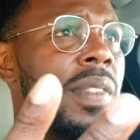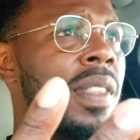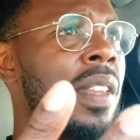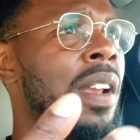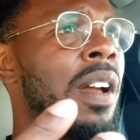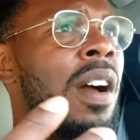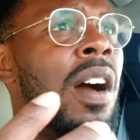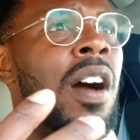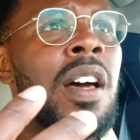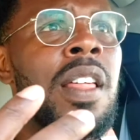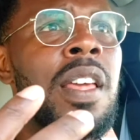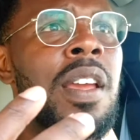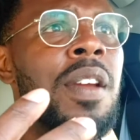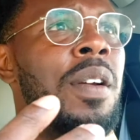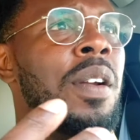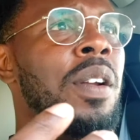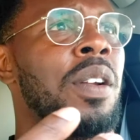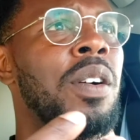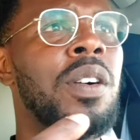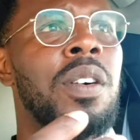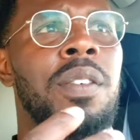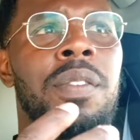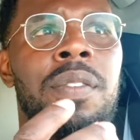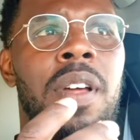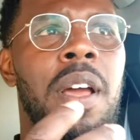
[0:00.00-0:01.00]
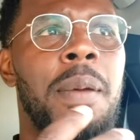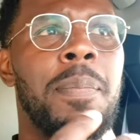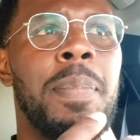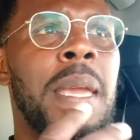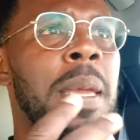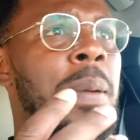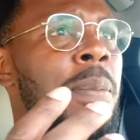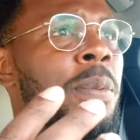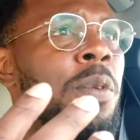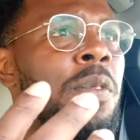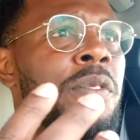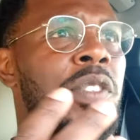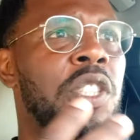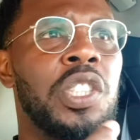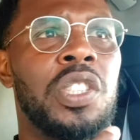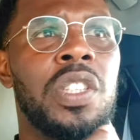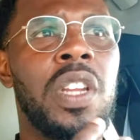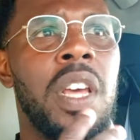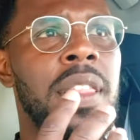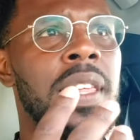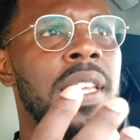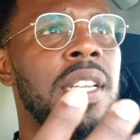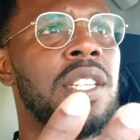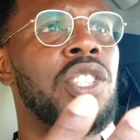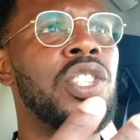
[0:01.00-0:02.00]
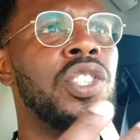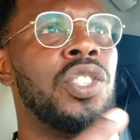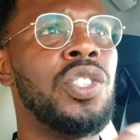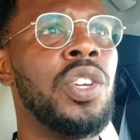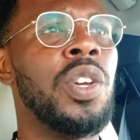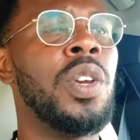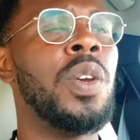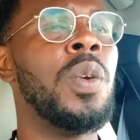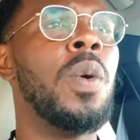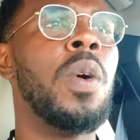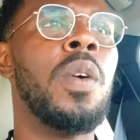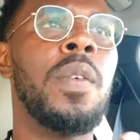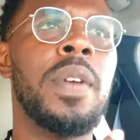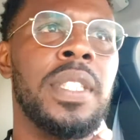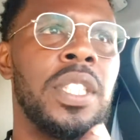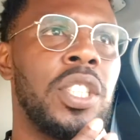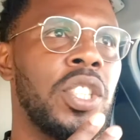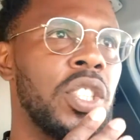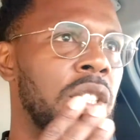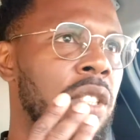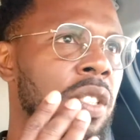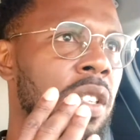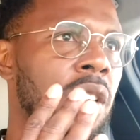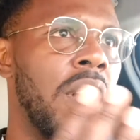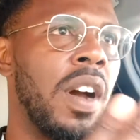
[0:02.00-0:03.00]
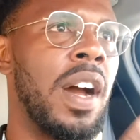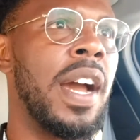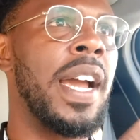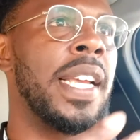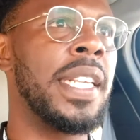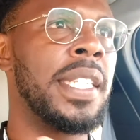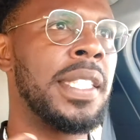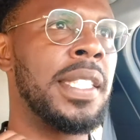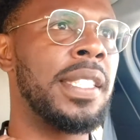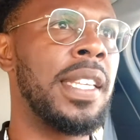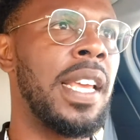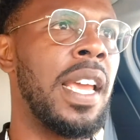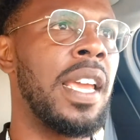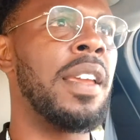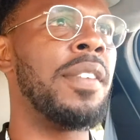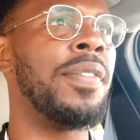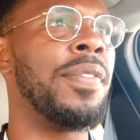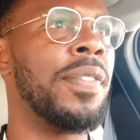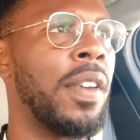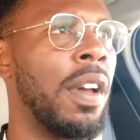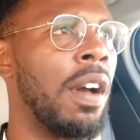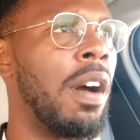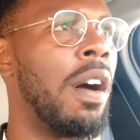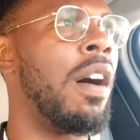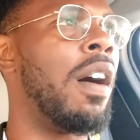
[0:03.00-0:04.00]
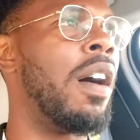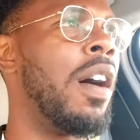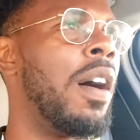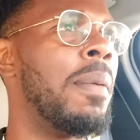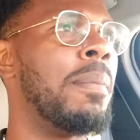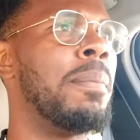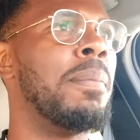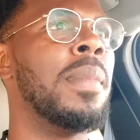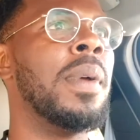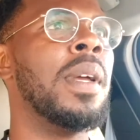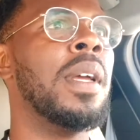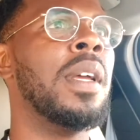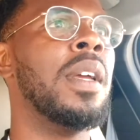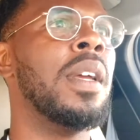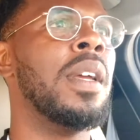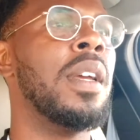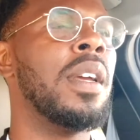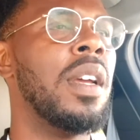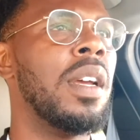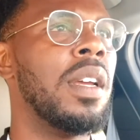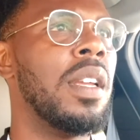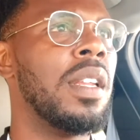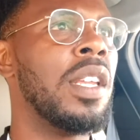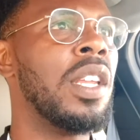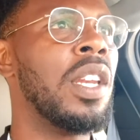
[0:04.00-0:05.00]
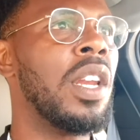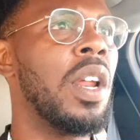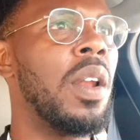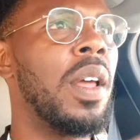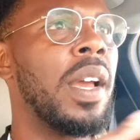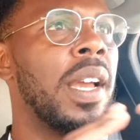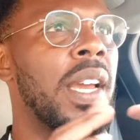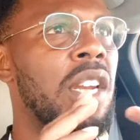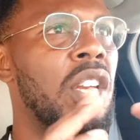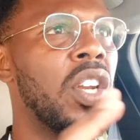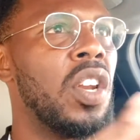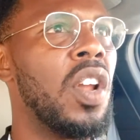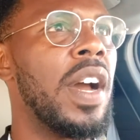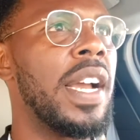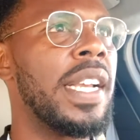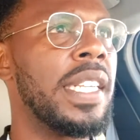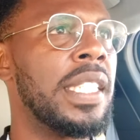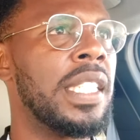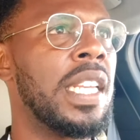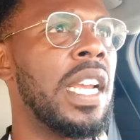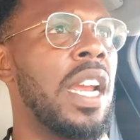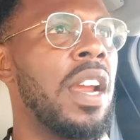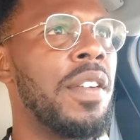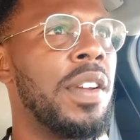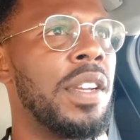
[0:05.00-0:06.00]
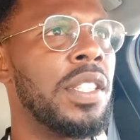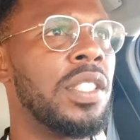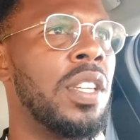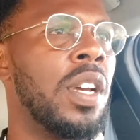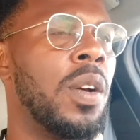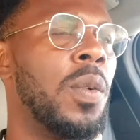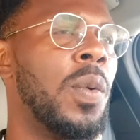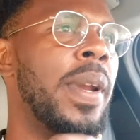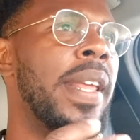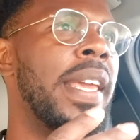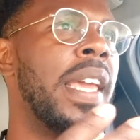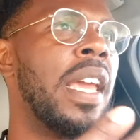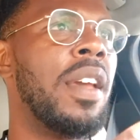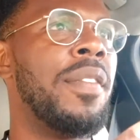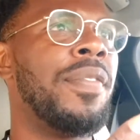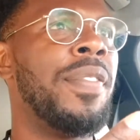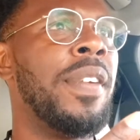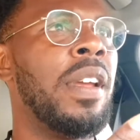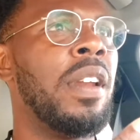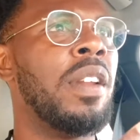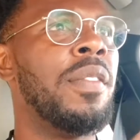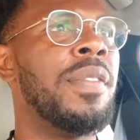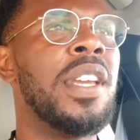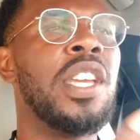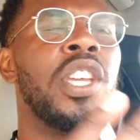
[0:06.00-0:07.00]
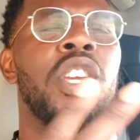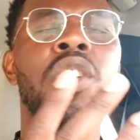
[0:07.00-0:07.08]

Are there a lot of people with just nothing to do, or is it just nice, safe, calm, like a nice area? So I want to get a feel of it.